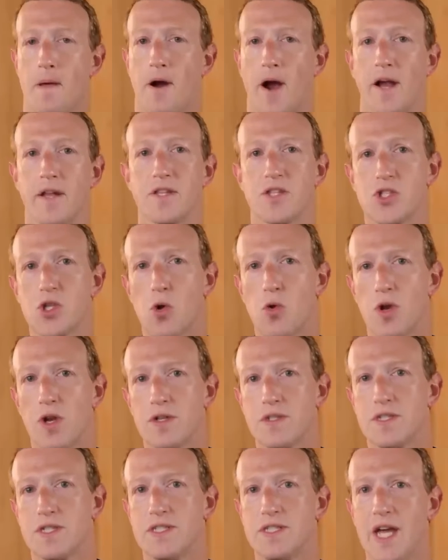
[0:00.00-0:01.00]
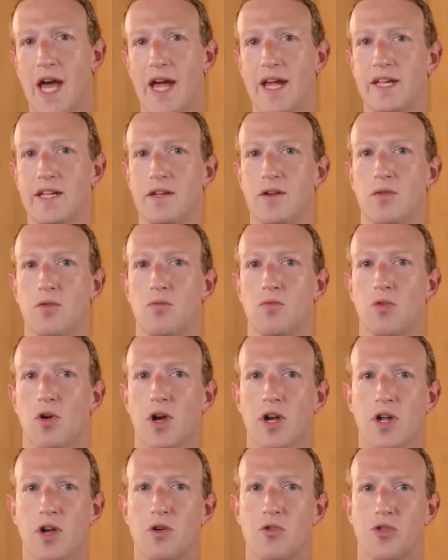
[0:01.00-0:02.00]
All right, so today we're
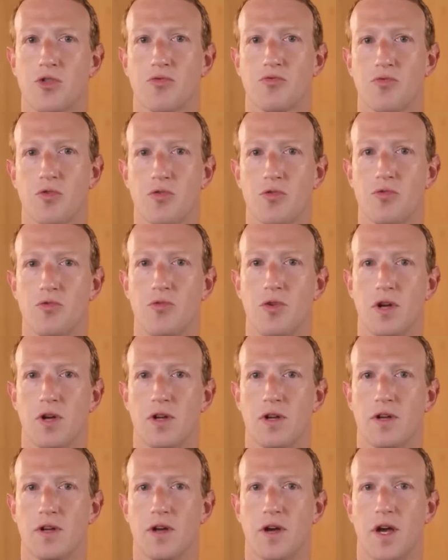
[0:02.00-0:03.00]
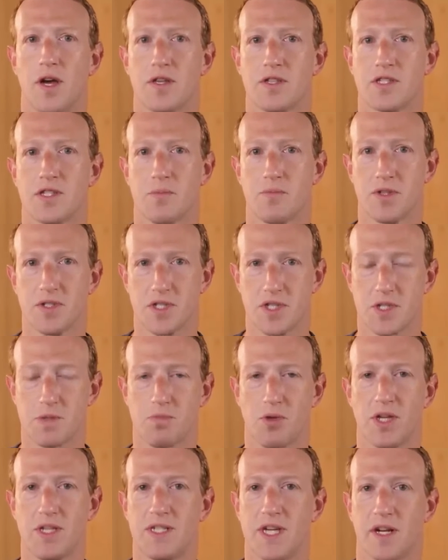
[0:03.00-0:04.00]
going to go through some of the
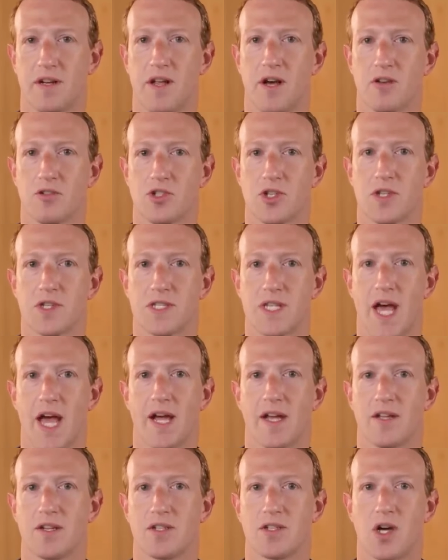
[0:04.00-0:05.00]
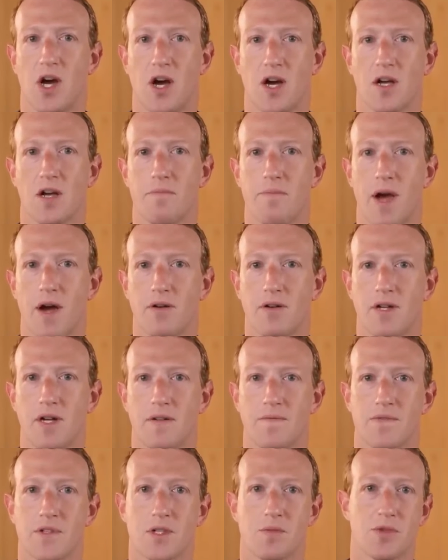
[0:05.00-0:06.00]
display technology stack and talk about
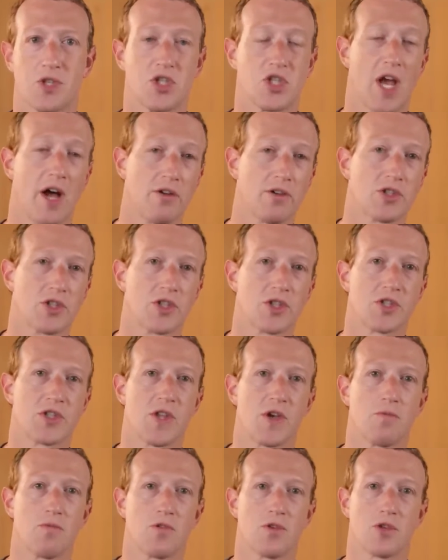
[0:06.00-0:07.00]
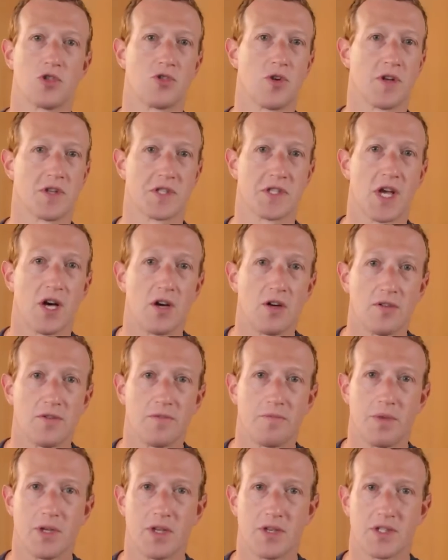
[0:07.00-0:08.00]
some of the challenges that we're trying to
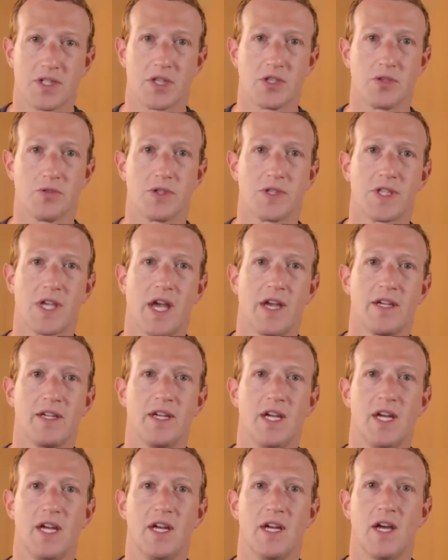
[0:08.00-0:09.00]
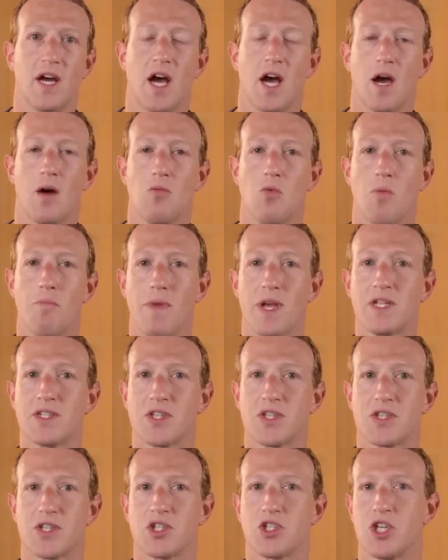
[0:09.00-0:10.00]
solve. Because as you say, what makes
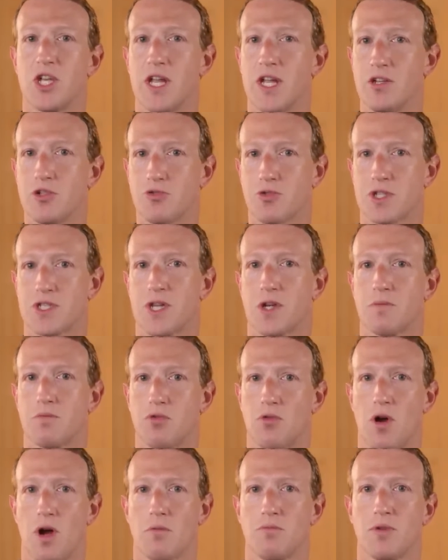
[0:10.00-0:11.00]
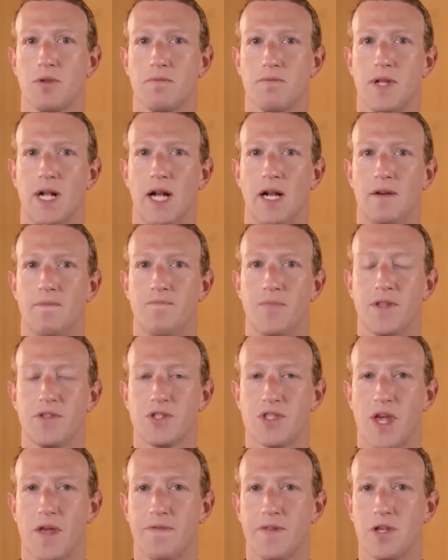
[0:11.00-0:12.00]
this such an interesting problem
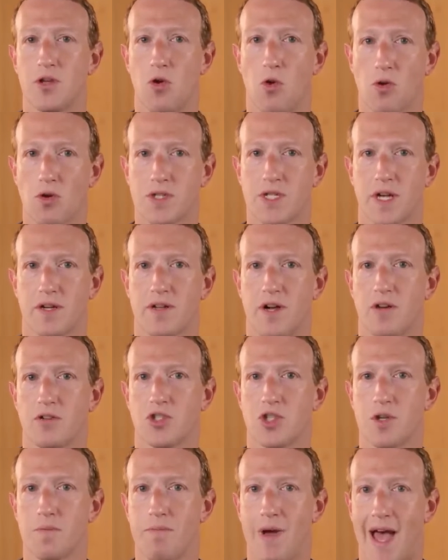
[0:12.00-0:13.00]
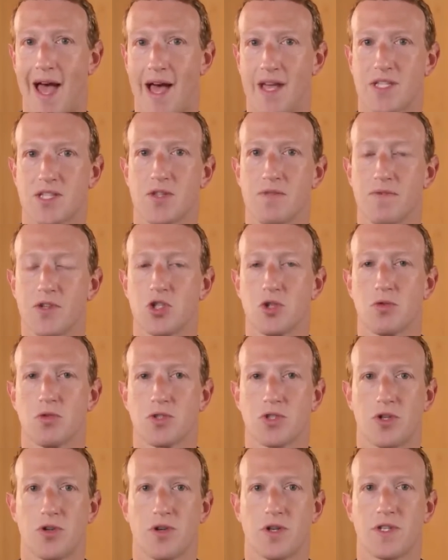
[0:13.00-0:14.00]
is that the core technology to pass the
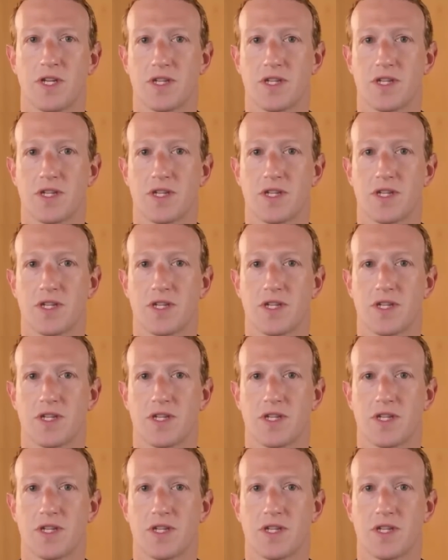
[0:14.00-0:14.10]
visual Turing